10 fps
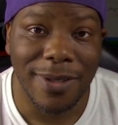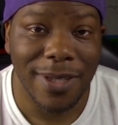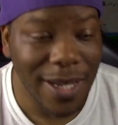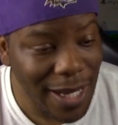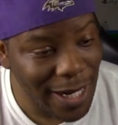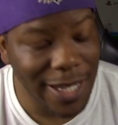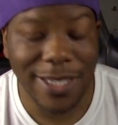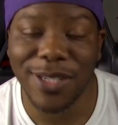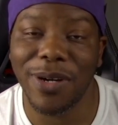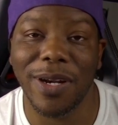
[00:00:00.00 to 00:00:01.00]
Then he
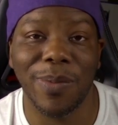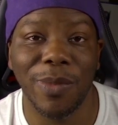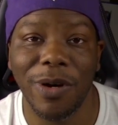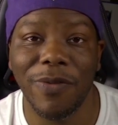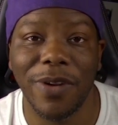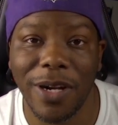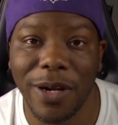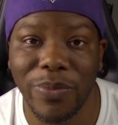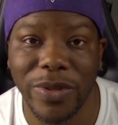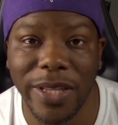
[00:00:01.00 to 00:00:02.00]
started moving it
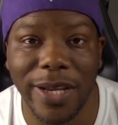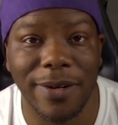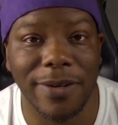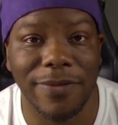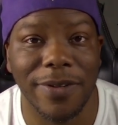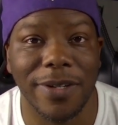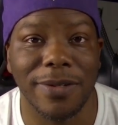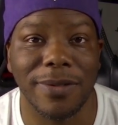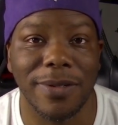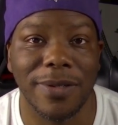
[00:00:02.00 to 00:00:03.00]
up and down the
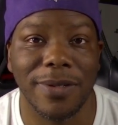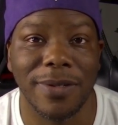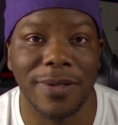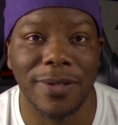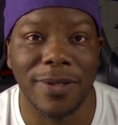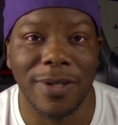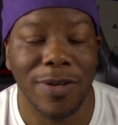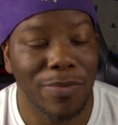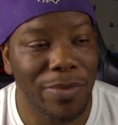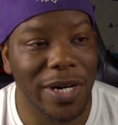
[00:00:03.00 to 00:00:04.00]
field.
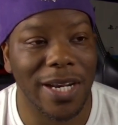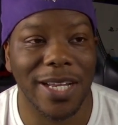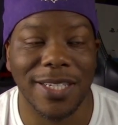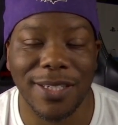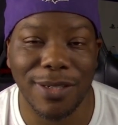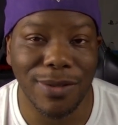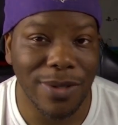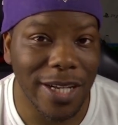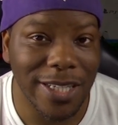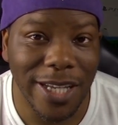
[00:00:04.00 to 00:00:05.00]
But as
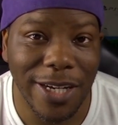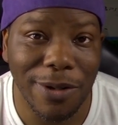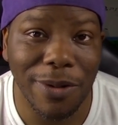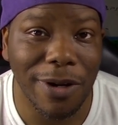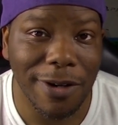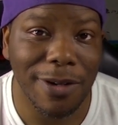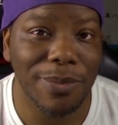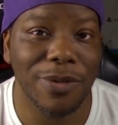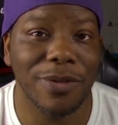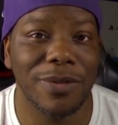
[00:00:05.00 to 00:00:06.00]
soon as that no
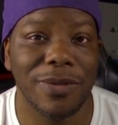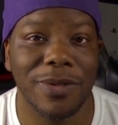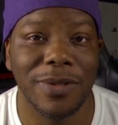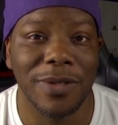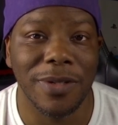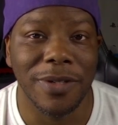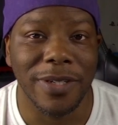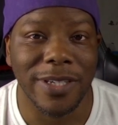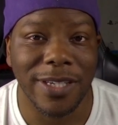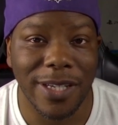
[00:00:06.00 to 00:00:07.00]
huddle
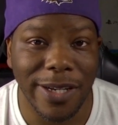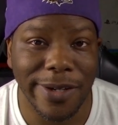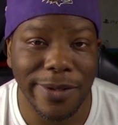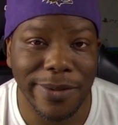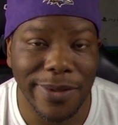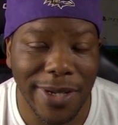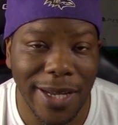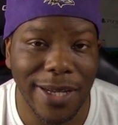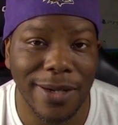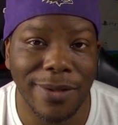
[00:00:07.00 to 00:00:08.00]
slowed
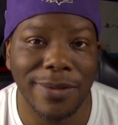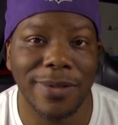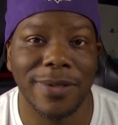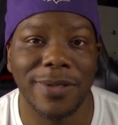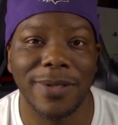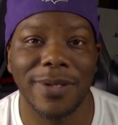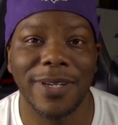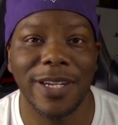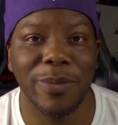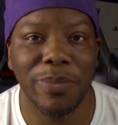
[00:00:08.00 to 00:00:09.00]
down
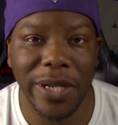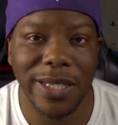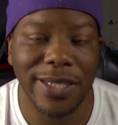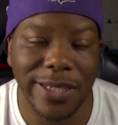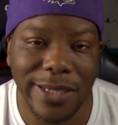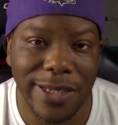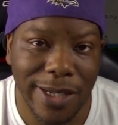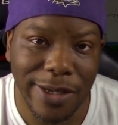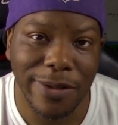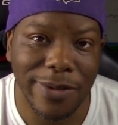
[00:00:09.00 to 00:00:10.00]
and the blitz
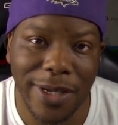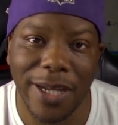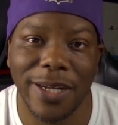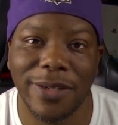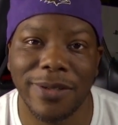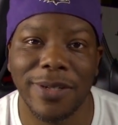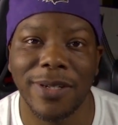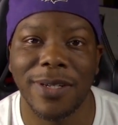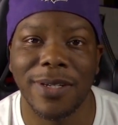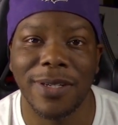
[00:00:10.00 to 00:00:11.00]
slowed down,
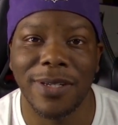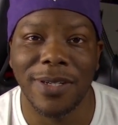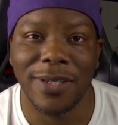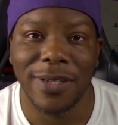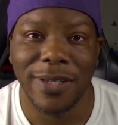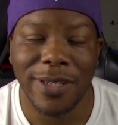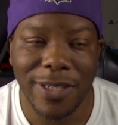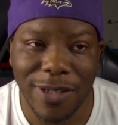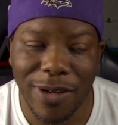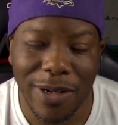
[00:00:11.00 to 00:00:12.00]
he
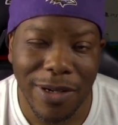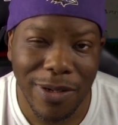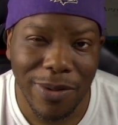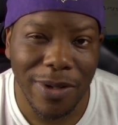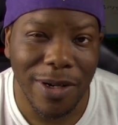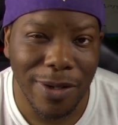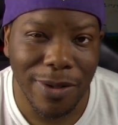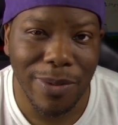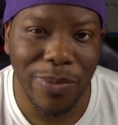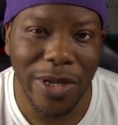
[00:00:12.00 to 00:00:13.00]
started doing a
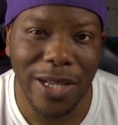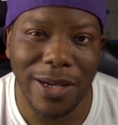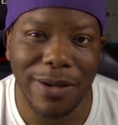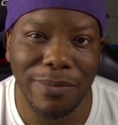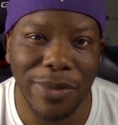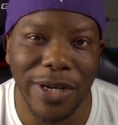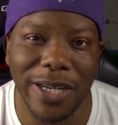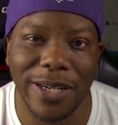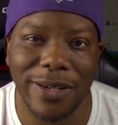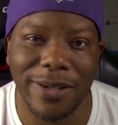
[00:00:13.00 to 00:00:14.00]
little bit, but